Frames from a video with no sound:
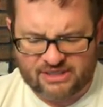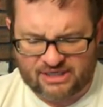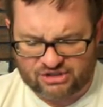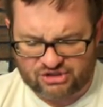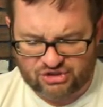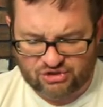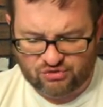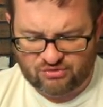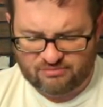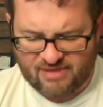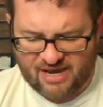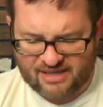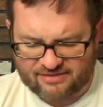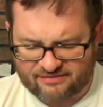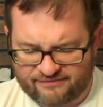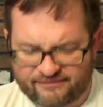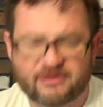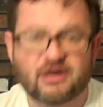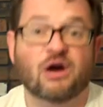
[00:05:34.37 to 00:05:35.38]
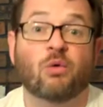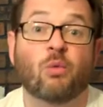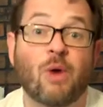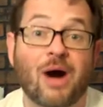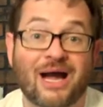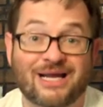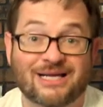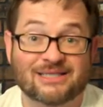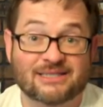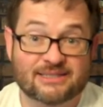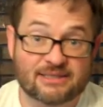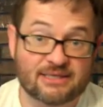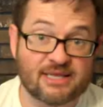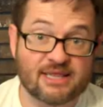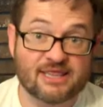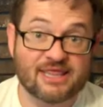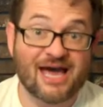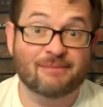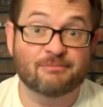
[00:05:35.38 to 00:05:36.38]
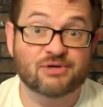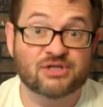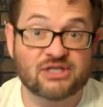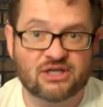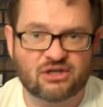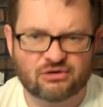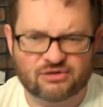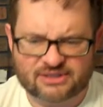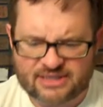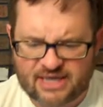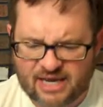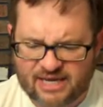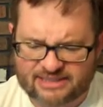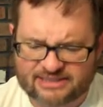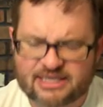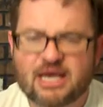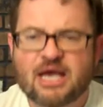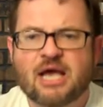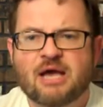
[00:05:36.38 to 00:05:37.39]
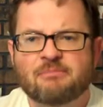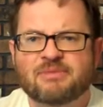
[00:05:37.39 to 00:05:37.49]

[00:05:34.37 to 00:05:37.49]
to actually do the math and figure out why it's that particular size,